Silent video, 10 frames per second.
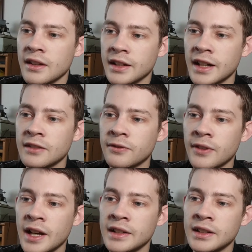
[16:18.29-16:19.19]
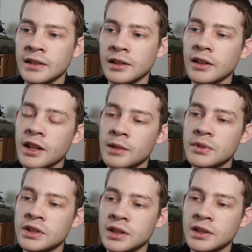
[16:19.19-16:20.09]
Kind of finding
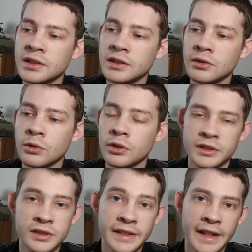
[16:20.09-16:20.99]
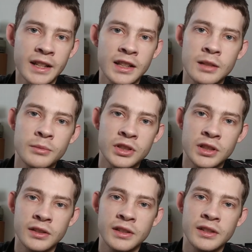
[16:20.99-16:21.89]
images or designing
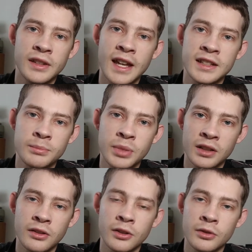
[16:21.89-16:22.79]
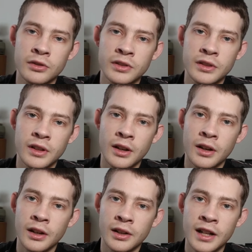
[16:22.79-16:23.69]
images that depict those
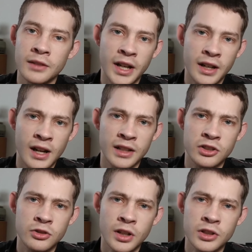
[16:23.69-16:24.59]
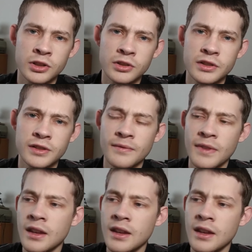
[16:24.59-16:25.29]
kind of iconic structures,